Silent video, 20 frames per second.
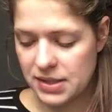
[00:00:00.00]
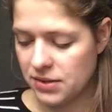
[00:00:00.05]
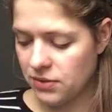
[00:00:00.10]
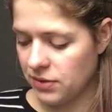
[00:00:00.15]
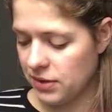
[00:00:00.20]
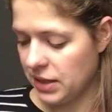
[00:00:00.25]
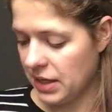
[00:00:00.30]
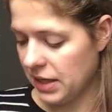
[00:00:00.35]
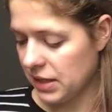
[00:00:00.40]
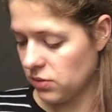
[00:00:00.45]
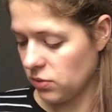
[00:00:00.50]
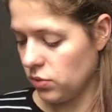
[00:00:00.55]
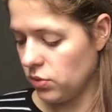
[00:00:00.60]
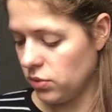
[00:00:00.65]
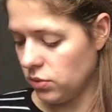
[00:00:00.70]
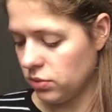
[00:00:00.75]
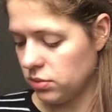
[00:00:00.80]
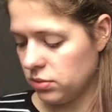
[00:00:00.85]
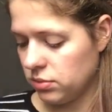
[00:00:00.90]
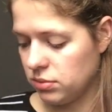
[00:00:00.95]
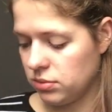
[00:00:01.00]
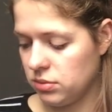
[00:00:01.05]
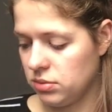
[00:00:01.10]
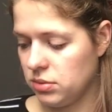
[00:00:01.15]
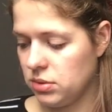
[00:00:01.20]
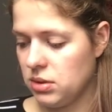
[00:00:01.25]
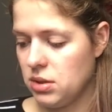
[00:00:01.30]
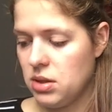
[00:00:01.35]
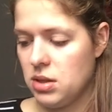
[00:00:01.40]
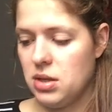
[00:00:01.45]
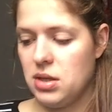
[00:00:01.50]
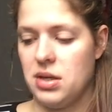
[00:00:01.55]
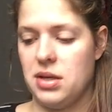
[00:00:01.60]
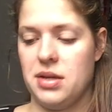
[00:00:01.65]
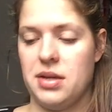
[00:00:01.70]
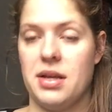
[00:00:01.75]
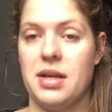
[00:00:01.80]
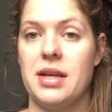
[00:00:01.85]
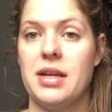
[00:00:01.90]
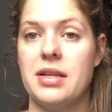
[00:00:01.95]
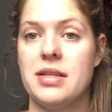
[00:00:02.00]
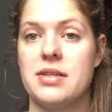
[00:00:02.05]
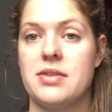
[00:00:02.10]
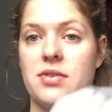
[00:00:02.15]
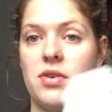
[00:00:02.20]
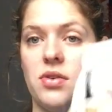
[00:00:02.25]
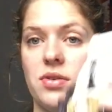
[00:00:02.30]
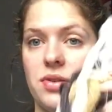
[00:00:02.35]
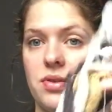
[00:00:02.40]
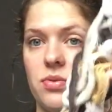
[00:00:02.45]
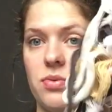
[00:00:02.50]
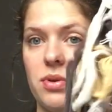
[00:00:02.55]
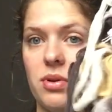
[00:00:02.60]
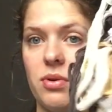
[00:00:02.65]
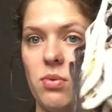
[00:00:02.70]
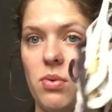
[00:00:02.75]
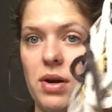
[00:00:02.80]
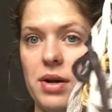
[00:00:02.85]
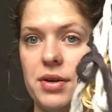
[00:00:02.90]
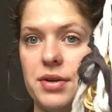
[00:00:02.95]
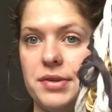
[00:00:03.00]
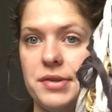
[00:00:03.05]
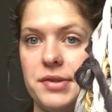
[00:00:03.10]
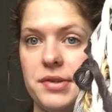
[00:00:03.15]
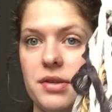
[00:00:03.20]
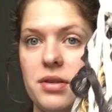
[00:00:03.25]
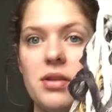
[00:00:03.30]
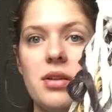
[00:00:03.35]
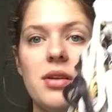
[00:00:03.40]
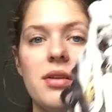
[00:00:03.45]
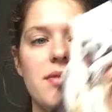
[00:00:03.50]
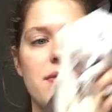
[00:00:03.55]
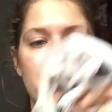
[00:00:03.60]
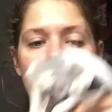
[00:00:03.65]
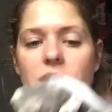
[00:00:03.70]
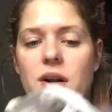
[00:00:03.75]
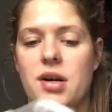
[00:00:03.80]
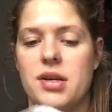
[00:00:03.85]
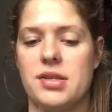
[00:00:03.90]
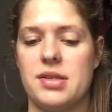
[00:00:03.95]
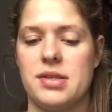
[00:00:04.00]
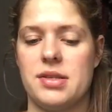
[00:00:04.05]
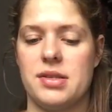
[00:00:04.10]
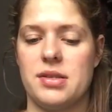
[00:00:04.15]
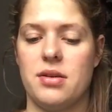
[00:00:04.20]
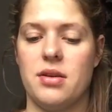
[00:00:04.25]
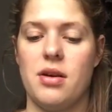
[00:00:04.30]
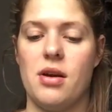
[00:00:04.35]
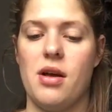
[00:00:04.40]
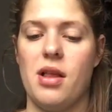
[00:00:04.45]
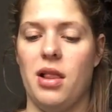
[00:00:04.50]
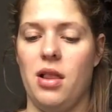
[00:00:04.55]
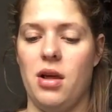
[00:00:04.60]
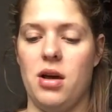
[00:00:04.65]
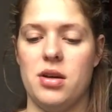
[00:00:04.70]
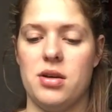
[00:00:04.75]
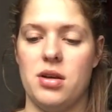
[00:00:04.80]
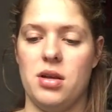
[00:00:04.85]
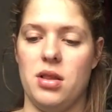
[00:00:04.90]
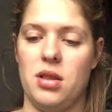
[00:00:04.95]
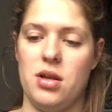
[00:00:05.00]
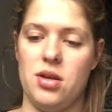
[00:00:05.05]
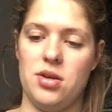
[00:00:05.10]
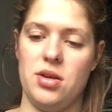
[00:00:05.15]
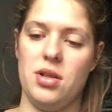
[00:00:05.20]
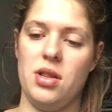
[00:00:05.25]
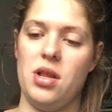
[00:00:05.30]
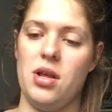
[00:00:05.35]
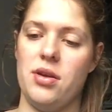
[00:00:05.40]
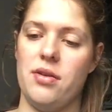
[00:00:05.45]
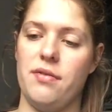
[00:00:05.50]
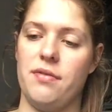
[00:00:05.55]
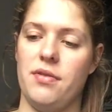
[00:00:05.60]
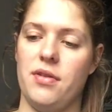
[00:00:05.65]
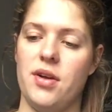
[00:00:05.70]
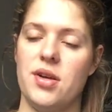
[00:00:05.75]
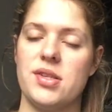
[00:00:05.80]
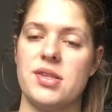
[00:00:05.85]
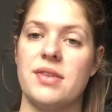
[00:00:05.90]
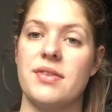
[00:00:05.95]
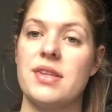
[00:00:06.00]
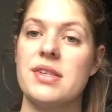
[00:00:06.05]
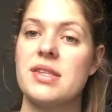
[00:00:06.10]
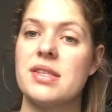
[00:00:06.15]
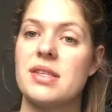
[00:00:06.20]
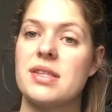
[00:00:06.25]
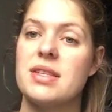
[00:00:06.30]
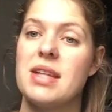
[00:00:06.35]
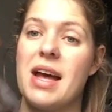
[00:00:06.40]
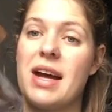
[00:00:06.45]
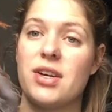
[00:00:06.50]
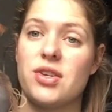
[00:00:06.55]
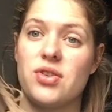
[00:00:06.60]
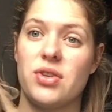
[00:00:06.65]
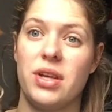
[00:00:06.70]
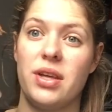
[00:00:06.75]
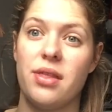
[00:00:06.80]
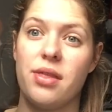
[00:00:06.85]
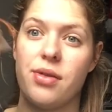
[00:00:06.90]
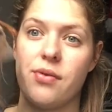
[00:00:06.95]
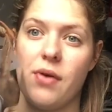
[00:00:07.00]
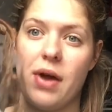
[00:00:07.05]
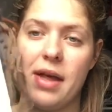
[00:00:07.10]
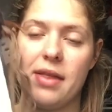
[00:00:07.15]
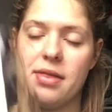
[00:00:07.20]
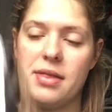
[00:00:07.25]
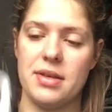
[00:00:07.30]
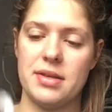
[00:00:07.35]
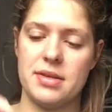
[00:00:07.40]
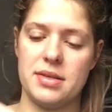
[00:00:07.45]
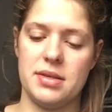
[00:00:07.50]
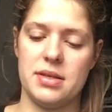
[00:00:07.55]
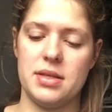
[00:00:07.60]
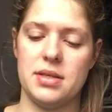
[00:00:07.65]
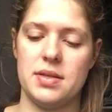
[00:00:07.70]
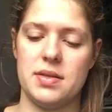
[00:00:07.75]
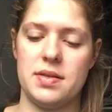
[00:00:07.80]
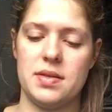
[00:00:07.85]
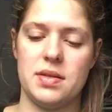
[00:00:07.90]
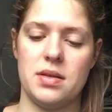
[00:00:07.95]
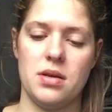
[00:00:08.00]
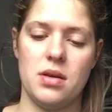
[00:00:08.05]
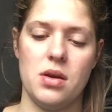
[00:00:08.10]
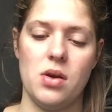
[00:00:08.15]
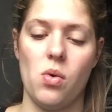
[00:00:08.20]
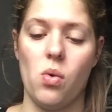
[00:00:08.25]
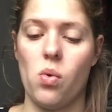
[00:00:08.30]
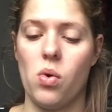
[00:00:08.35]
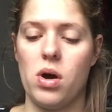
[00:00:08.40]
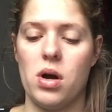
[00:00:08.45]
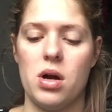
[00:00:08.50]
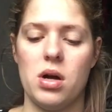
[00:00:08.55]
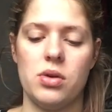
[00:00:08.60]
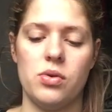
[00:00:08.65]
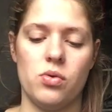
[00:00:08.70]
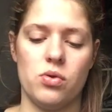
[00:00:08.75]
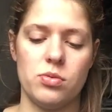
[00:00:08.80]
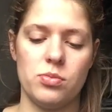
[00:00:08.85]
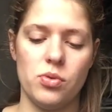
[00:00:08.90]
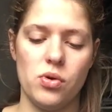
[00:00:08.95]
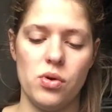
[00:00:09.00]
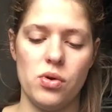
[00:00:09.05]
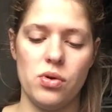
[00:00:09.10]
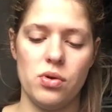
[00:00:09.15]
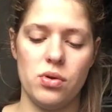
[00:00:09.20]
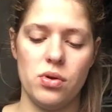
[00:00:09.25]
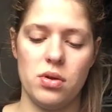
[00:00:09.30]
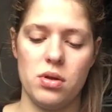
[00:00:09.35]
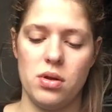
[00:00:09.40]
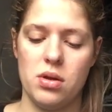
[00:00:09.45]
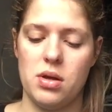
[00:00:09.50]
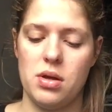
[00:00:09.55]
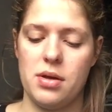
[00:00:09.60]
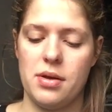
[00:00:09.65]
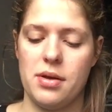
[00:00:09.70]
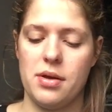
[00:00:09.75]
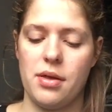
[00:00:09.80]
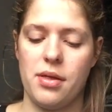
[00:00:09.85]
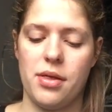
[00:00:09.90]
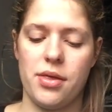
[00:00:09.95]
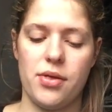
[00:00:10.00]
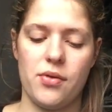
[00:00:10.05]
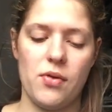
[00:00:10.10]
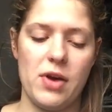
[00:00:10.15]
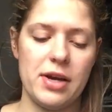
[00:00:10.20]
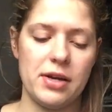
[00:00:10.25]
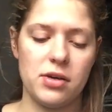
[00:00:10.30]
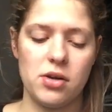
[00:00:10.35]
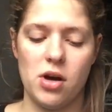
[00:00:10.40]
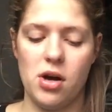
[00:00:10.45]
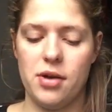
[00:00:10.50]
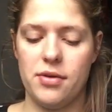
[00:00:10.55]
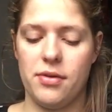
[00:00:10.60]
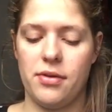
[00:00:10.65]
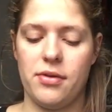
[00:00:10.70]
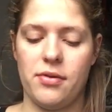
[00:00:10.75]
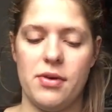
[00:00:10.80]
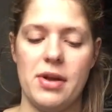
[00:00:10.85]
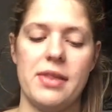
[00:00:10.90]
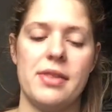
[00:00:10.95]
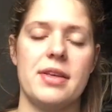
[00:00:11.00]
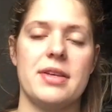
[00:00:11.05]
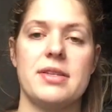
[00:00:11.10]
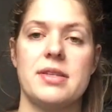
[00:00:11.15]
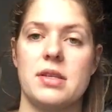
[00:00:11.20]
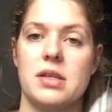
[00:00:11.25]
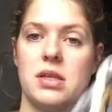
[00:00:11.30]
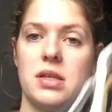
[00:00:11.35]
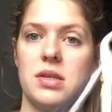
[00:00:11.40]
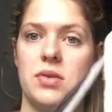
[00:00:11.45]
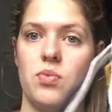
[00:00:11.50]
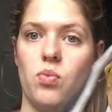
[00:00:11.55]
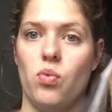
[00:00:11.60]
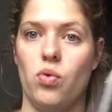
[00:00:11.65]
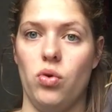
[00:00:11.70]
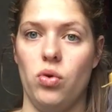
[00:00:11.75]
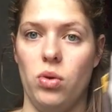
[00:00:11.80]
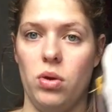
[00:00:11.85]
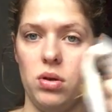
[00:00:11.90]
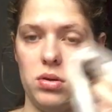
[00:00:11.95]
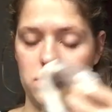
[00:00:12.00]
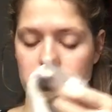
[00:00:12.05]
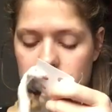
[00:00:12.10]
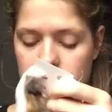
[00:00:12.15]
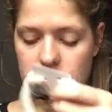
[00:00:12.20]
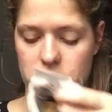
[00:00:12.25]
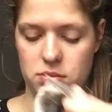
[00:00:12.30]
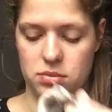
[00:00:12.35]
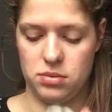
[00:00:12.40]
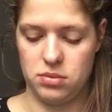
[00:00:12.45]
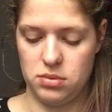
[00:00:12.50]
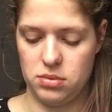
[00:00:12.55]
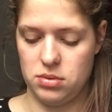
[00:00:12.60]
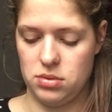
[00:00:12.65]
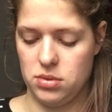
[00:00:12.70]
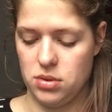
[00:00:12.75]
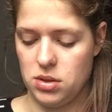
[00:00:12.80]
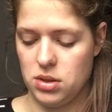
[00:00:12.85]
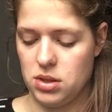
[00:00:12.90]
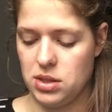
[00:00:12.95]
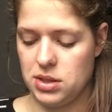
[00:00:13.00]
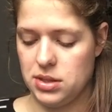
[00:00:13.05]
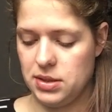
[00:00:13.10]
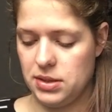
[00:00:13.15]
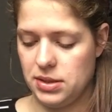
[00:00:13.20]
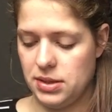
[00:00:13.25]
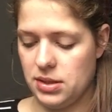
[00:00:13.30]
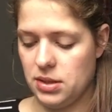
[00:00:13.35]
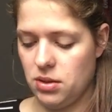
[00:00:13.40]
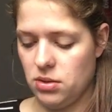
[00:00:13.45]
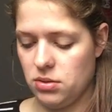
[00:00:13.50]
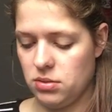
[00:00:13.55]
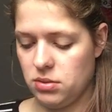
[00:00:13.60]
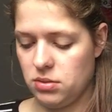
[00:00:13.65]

So the next, it also requires a lot of floss, a lot of floss. And this isn't actually thread, this is, or normal thread, cotton thread, this is wool. So.